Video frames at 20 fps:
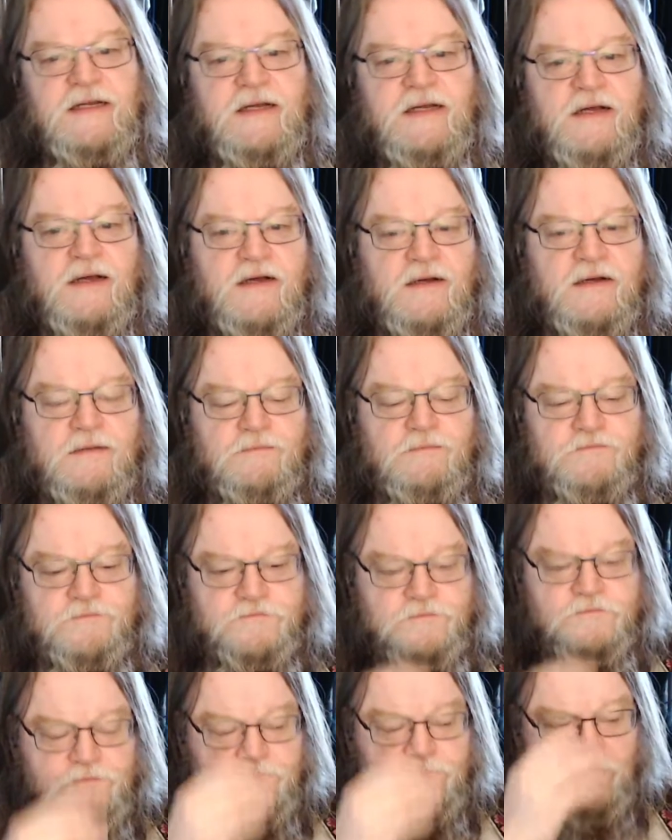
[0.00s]

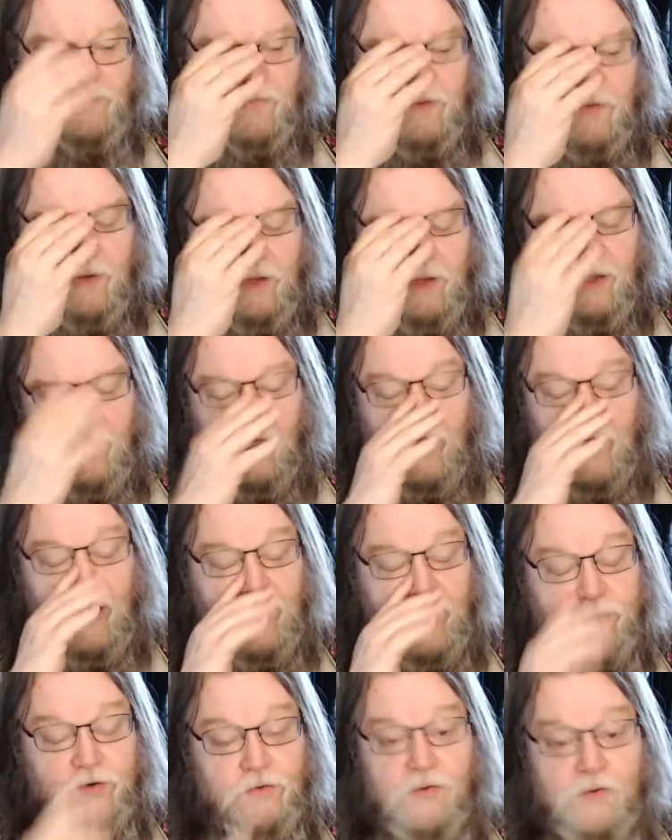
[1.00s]

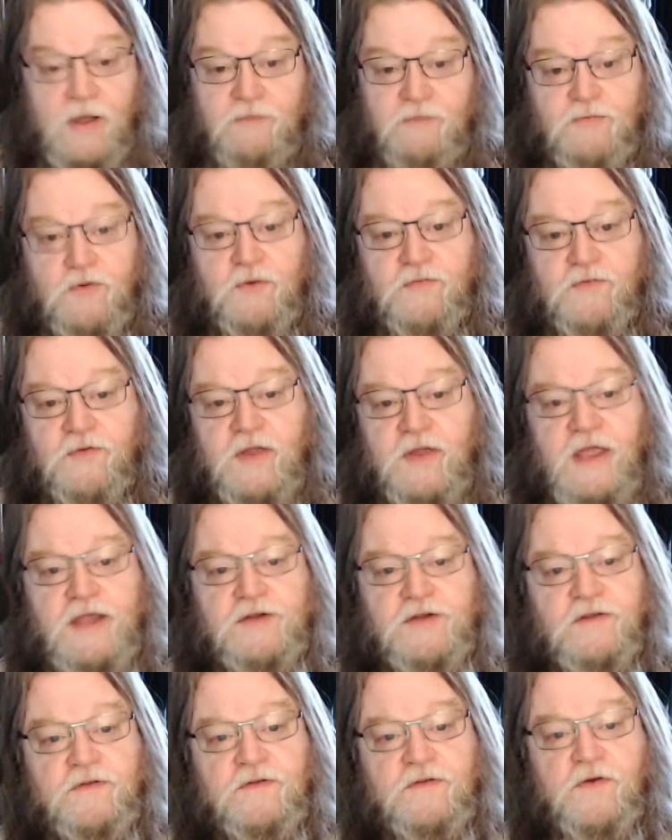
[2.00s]
I do have
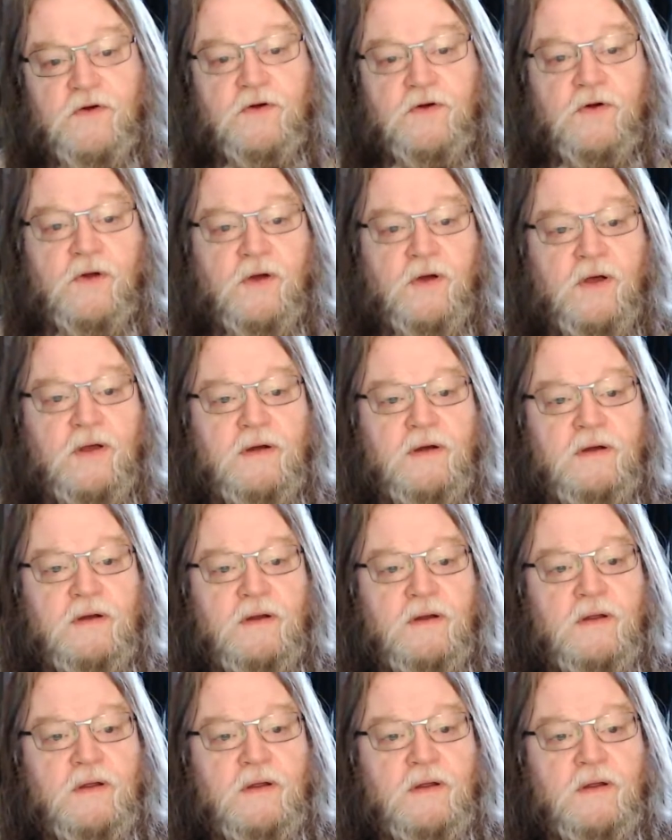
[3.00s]
notifications turned on,